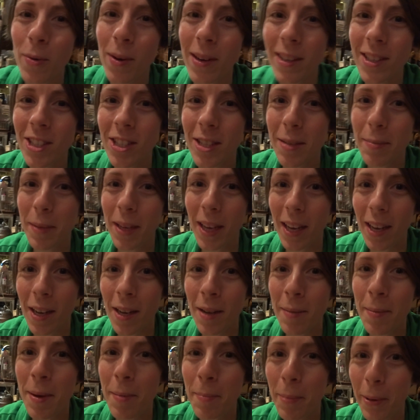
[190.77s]
watch them
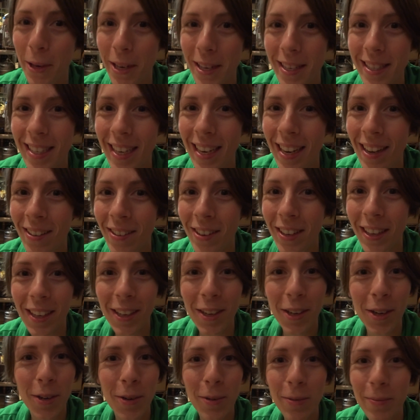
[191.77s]
come and put it down and
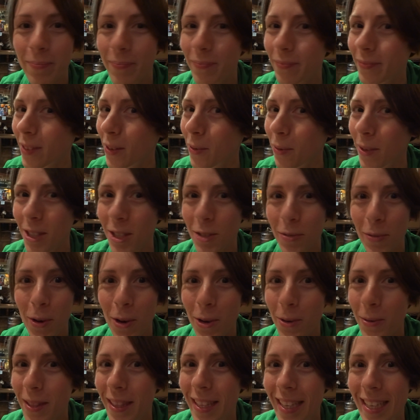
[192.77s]
go, what's
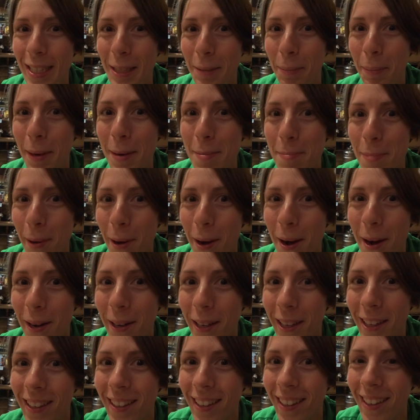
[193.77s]
wrong with these people?
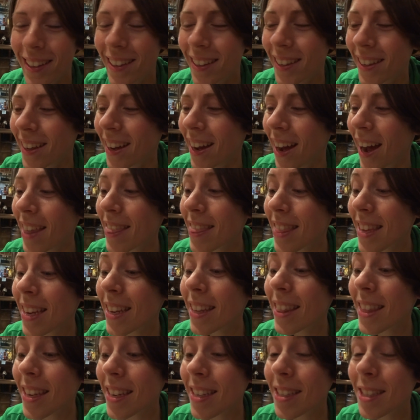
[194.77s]
I
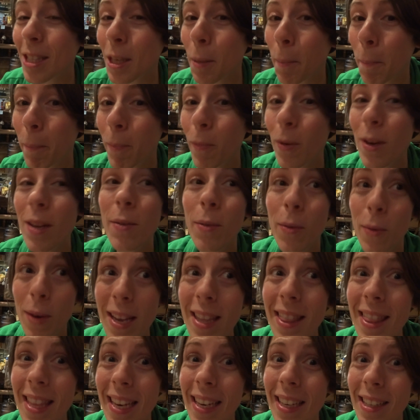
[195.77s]
think that we
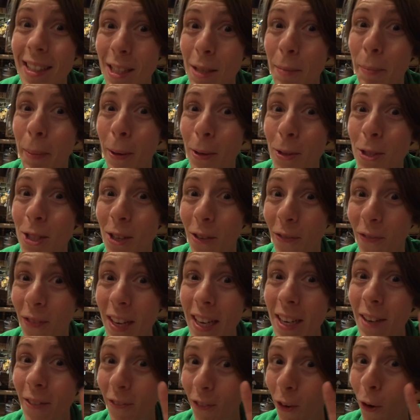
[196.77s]
think it's supposed to
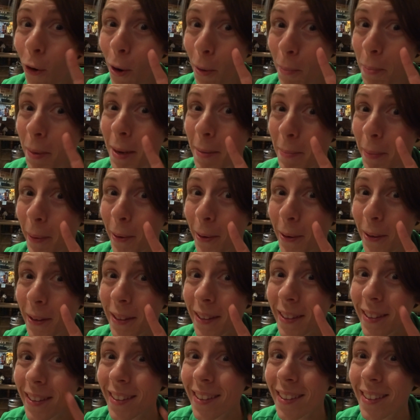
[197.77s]
feed 4 people,
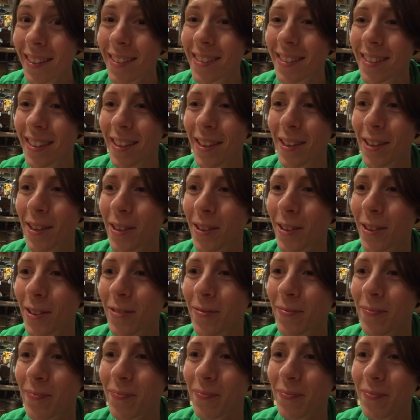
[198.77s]
so
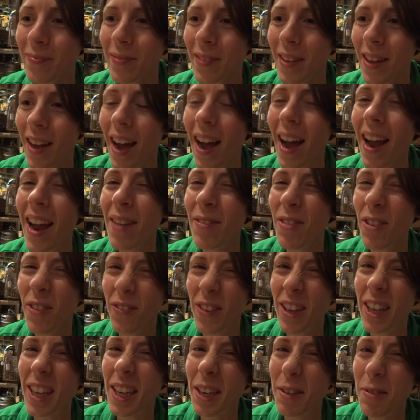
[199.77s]
I have a
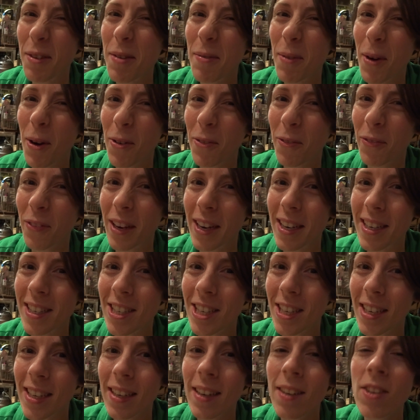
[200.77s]
feeling we won't
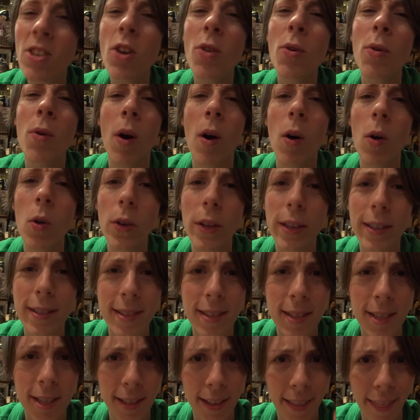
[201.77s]
finish it. Don't hold us
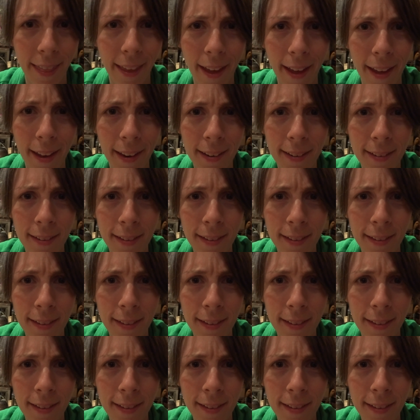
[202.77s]
to that.